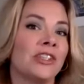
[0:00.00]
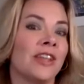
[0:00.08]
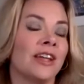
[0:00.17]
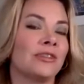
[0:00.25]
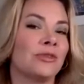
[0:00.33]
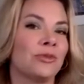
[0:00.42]

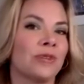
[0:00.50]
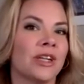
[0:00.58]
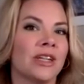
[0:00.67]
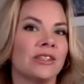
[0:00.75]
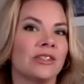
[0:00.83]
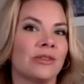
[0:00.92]
that
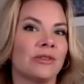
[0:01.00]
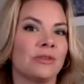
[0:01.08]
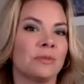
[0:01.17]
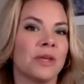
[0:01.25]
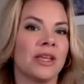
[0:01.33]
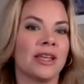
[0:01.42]
toolkit, so to
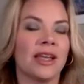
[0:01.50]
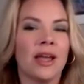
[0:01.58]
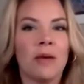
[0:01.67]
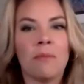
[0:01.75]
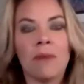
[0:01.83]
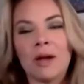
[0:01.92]
speak,
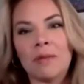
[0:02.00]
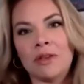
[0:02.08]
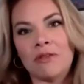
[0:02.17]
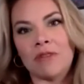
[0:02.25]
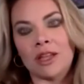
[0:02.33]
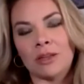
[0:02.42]
might be
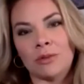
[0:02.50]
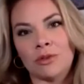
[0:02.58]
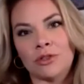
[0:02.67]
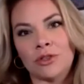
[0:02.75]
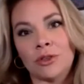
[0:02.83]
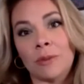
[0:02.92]
available
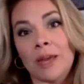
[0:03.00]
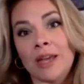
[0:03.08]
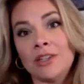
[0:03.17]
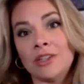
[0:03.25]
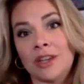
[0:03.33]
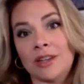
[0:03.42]
to the
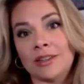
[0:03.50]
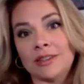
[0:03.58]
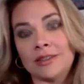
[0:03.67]
patient?